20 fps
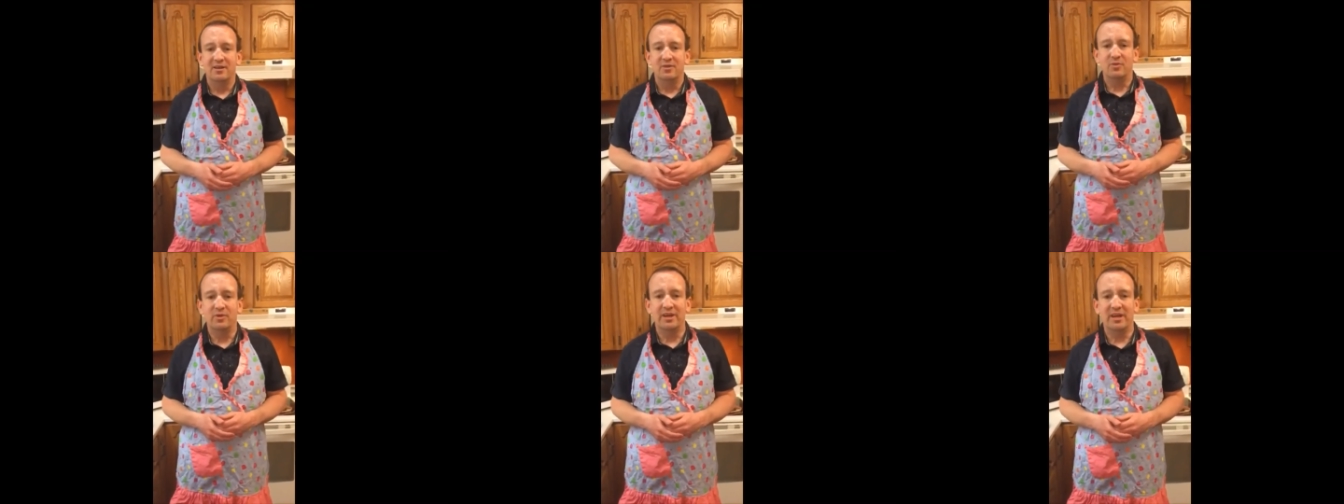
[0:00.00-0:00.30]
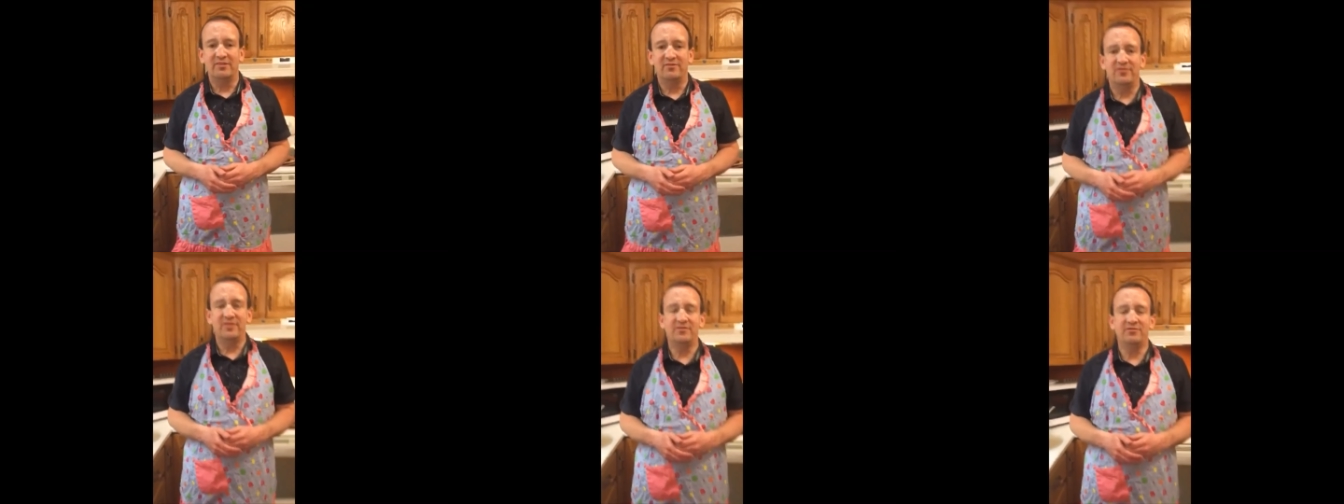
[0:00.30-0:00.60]
We
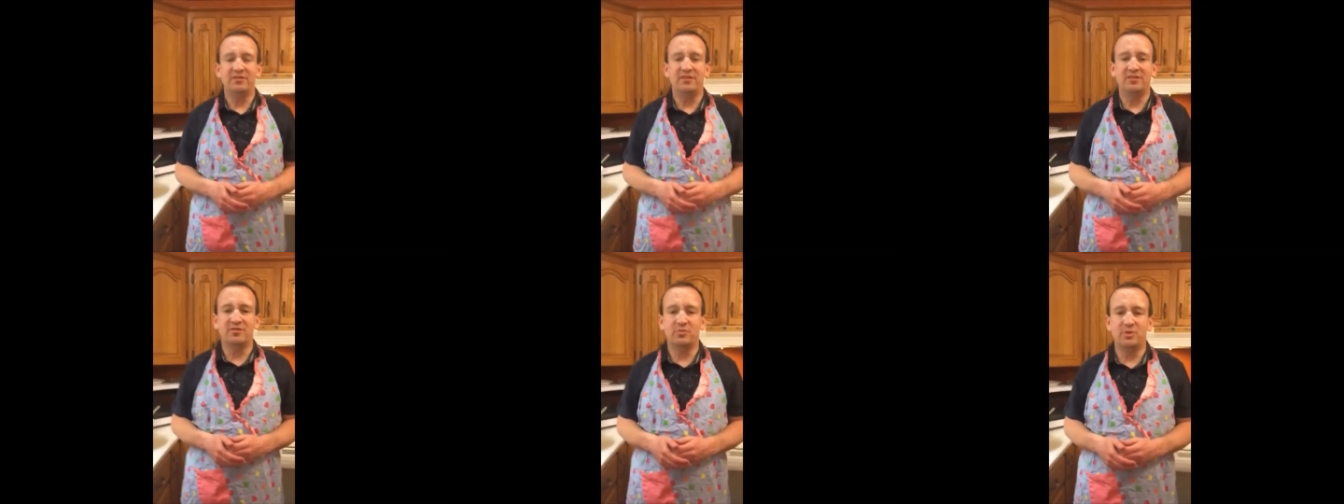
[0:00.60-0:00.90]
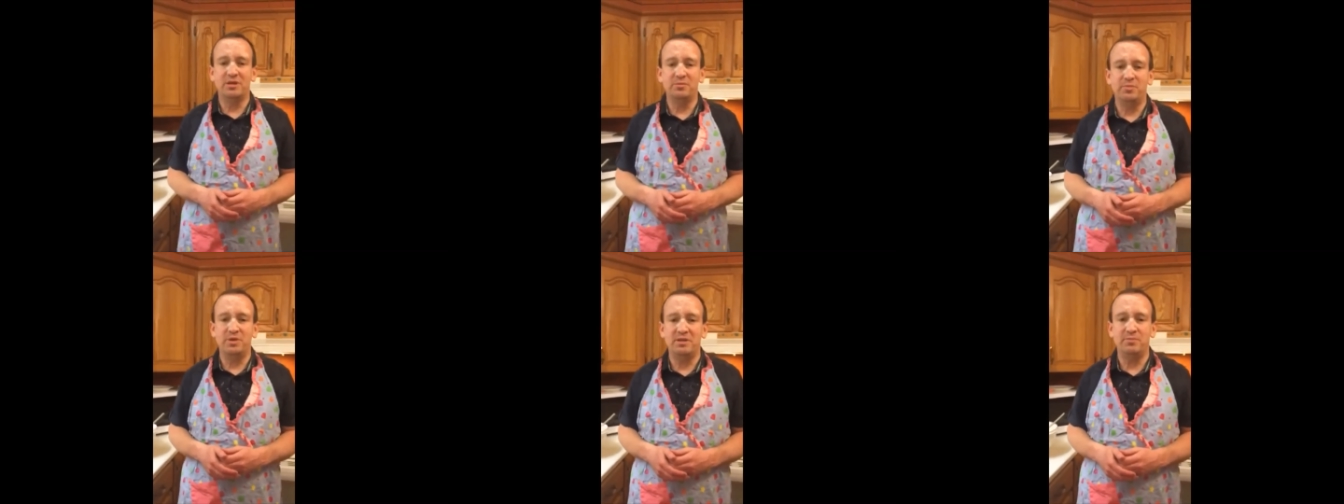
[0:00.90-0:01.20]
had
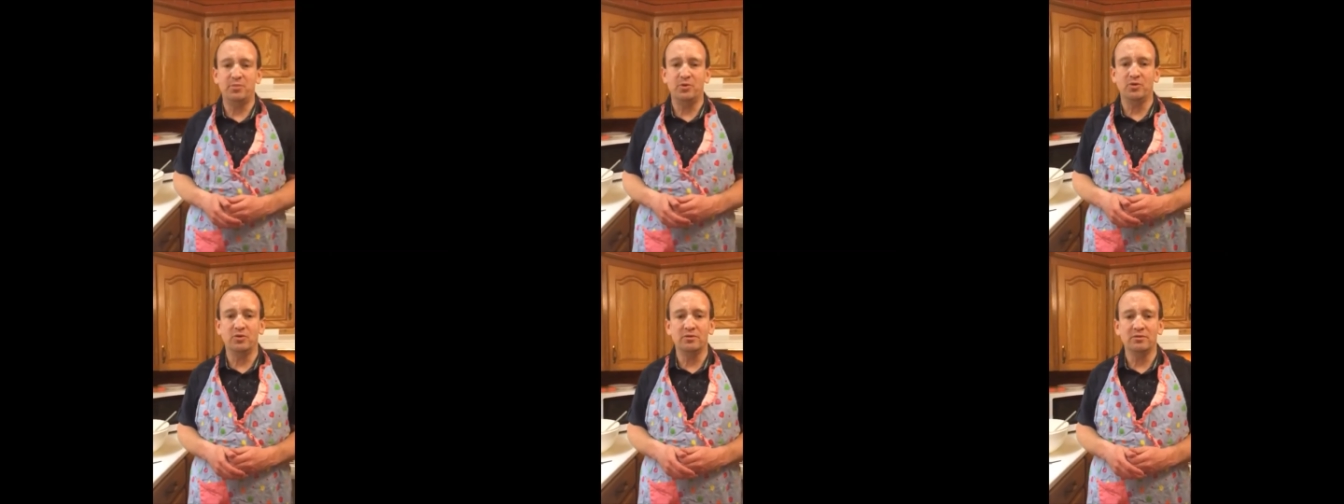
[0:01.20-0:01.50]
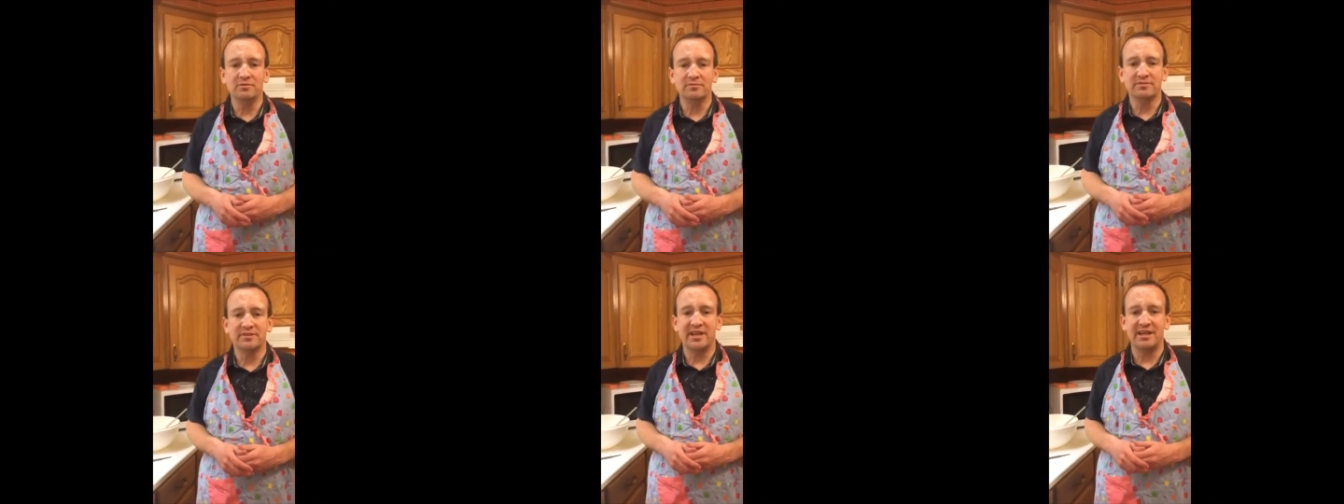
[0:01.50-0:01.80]
53
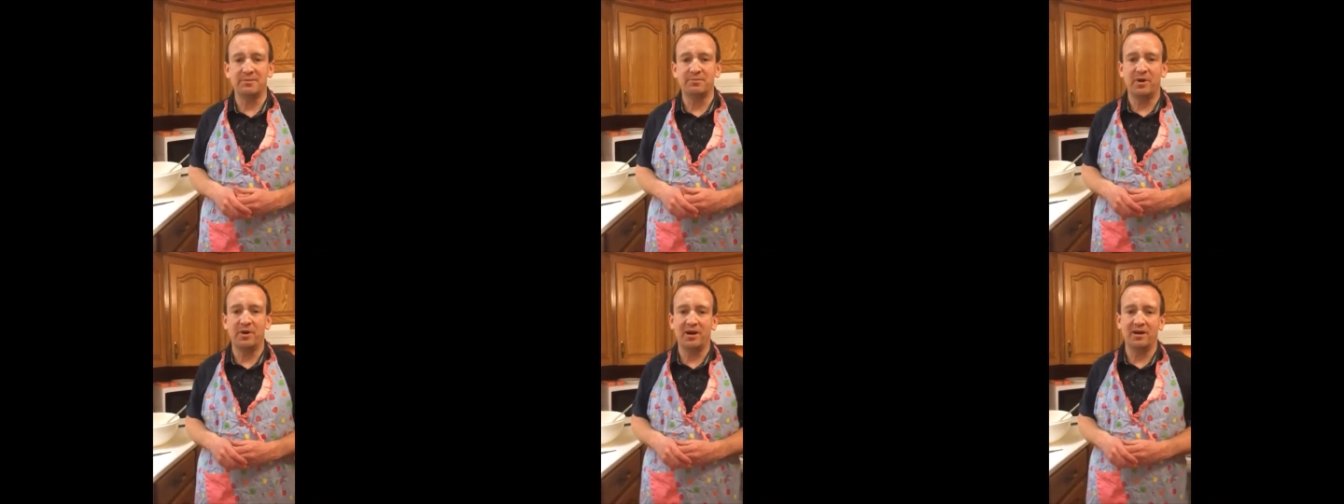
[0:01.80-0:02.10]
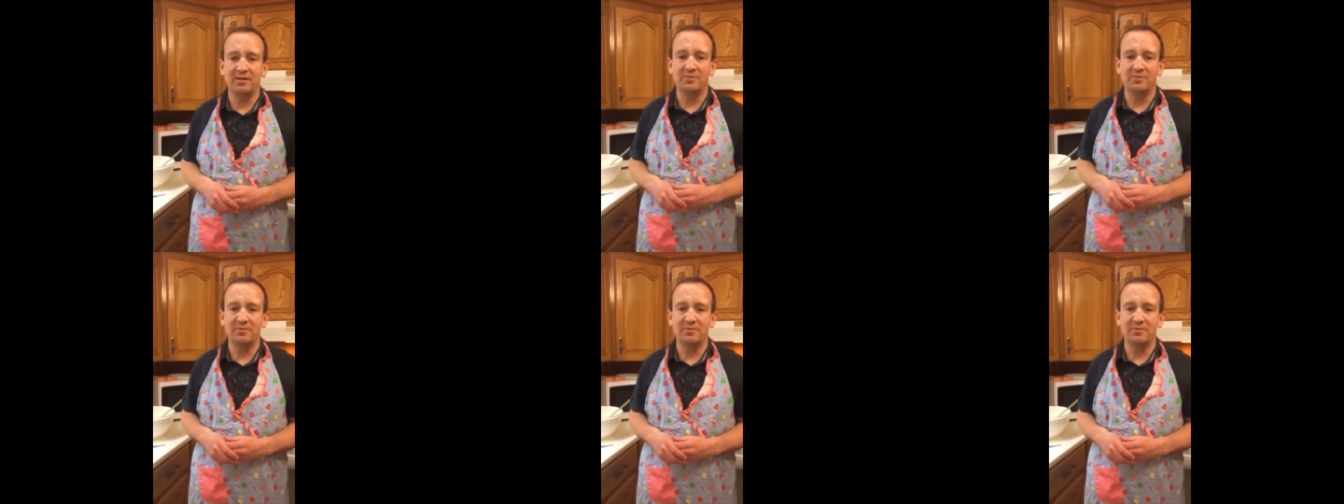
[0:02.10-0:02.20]
people take part.